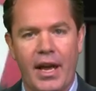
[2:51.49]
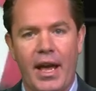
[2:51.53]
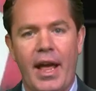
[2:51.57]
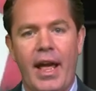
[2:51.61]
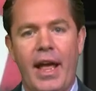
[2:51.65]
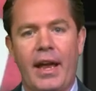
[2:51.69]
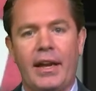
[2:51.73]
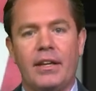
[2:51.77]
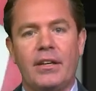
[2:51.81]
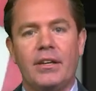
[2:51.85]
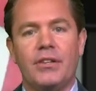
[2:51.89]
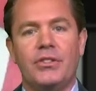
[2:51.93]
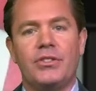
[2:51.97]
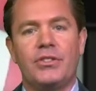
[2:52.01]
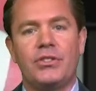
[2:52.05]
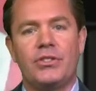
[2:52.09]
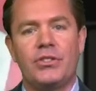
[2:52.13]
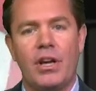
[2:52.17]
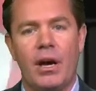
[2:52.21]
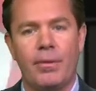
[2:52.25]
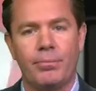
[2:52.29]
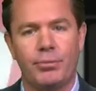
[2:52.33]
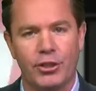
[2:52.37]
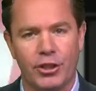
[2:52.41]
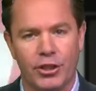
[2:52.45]
and
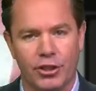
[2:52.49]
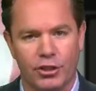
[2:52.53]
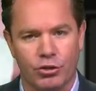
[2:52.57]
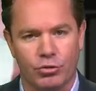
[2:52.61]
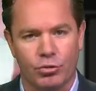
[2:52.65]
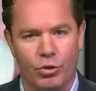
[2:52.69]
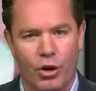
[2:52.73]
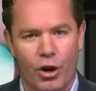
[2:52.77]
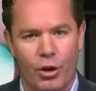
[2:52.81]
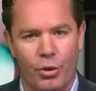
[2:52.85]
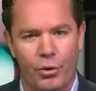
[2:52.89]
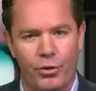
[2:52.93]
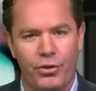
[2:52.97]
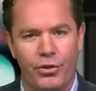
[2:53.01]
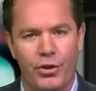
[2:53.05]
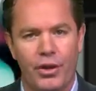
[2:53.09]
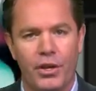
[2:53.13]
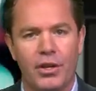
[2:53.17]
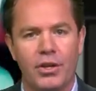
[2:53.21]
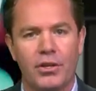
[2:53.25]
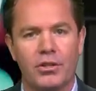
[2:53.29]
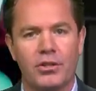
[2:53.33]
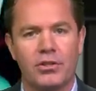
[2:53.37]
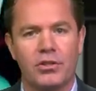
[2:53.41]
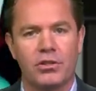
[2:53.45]
consumption growth
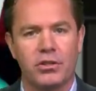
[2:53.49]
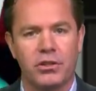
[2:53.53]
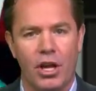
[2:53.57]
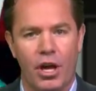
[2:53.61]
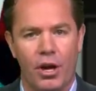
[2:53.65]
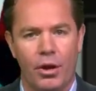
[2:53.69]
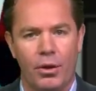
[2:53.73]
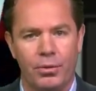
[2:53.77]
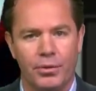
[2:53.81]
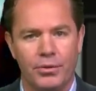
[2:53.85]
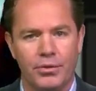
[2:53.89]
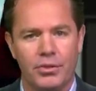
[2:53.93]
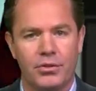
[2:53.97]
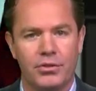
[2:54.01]
slows.